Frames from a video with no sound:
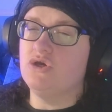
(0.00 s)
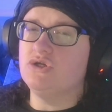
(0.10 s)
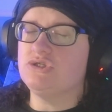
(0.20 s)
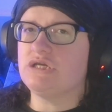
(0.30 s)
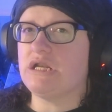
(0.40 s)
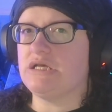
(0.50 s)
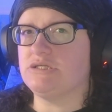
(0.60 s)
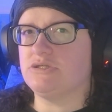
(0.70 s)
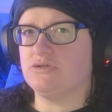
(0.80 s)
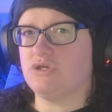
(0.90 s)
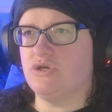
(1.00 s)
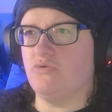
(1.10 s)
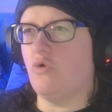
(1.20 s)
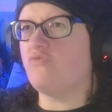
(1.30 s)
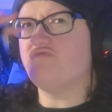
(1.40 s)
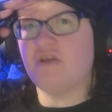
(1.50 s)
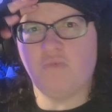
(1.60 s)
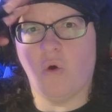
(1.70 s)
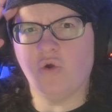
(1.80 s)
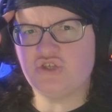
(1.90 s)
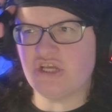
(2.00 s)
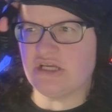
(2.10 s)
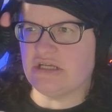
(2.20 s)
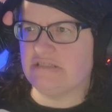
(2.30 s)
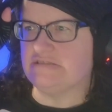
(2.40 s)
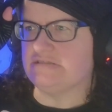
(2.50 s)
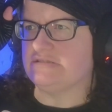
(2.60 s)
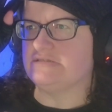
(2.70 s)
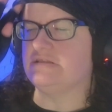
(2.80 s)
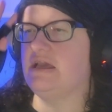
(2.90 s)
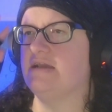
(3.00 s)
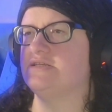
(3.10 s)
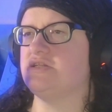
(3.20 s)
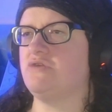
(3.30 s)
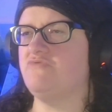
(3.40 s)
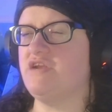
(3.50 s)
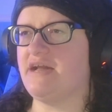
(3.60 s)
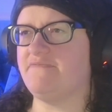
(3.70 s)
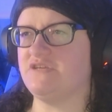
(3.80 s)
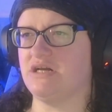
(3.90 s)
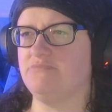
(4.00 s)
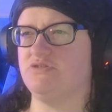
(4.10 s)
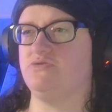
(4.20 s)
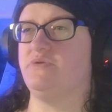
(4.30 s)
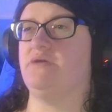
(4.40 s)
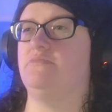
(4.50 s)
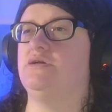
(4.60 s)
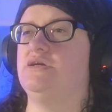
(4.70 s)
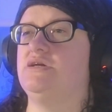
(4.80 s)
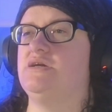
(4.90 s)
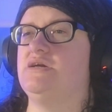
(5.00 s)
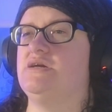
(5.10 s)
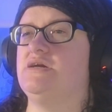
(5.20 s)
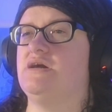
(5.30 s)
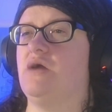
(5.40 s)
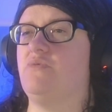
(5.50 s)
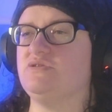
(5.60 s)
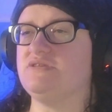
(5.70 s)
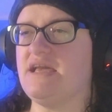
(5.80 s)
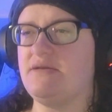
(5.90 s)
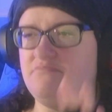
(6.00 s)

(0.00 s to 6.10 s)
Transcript: to classic Doctor Who. Or re-watching it. Because I don't really have the time to do it. I will say,